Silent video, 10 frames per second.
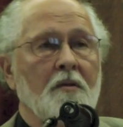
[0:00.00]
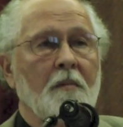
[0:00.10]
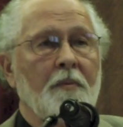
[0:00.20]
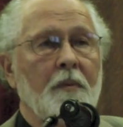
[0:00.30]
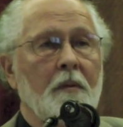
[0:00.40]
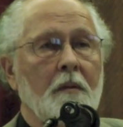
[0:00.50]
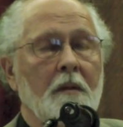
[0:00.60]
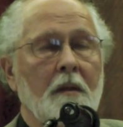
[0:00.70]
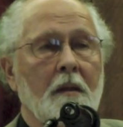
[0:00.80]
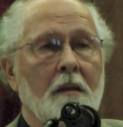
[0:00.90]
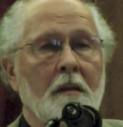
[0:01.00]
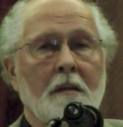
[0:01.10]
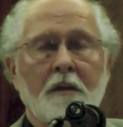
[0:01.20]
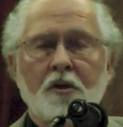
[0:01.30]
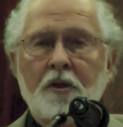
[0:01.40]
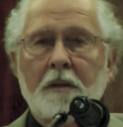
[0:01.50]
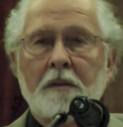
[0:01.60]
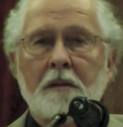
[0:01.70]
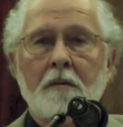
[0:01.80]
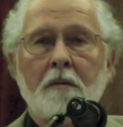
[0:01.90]
most of the people here are
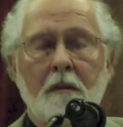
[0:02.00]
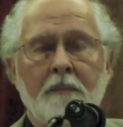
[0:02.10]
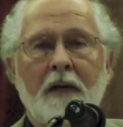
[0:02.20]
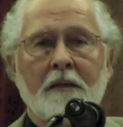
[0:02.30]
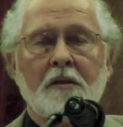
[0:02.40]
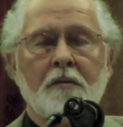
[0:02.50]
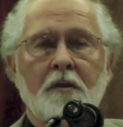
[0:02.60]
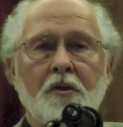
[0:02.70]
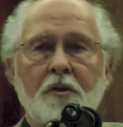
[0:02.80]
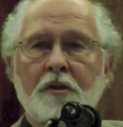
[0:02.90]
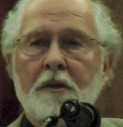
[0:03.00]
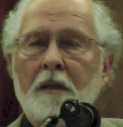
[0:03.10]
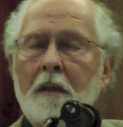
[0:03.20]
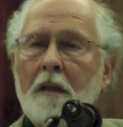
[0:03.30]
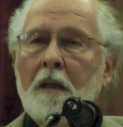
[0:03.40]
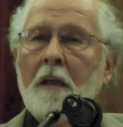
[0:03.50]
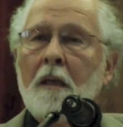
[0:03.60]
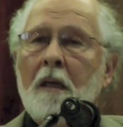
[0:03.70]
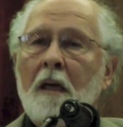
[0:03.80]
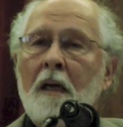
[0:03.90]
Christians who practice religion still.
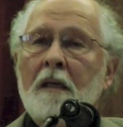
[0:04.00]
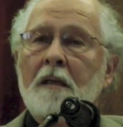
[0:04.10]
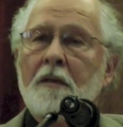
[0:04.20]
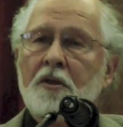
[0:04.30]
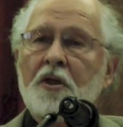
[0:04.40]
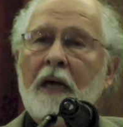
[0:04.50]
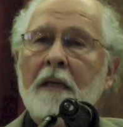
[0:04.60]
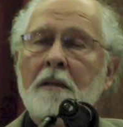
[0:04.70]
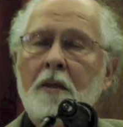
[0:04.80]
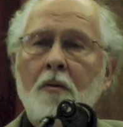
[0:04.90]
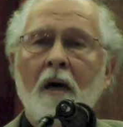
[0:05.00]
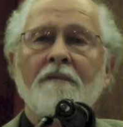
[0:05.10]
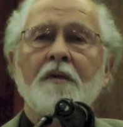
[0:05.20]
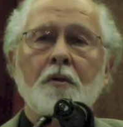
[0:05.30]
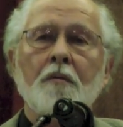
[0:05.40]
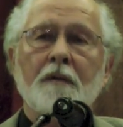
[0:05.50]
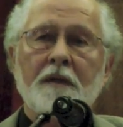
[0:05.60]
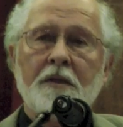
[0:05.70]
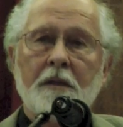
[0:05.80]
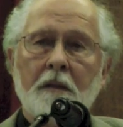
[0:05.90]
In Christianity, you have the
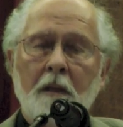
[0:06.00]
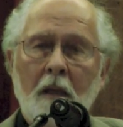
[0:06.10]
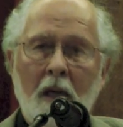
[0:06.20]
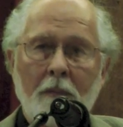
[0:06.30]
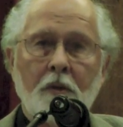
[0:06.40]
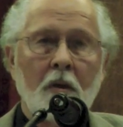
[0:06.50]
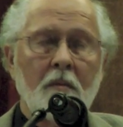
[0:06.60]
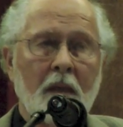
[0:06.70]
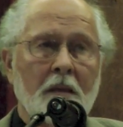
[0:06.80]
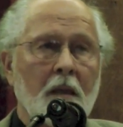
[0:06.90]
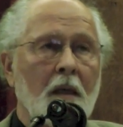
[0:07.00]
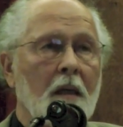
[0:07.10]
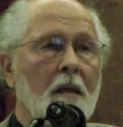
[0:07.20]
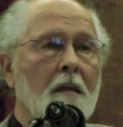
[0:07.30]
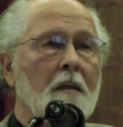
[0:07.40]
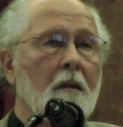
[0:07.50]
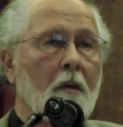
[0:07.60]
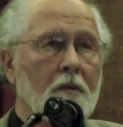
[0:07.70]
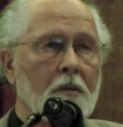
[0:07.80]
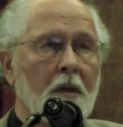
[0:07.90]
Eucharist. I'm talking
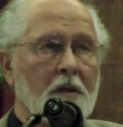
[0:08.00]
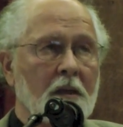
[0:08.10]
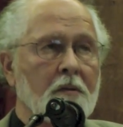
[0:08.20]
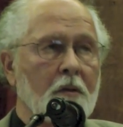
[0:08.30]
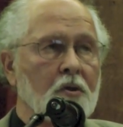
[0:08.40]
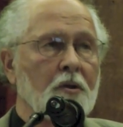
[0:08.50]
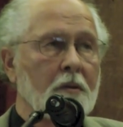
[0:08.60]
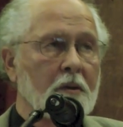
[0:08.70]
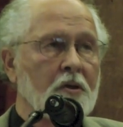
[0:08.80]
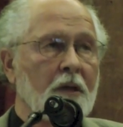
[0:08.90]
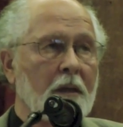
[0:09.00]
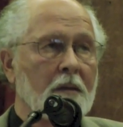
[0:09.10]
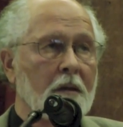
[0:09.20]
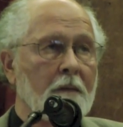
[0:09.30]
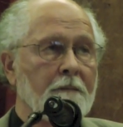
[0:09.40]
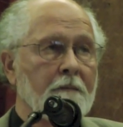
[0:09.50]
about Orthodox and traditional Christianity.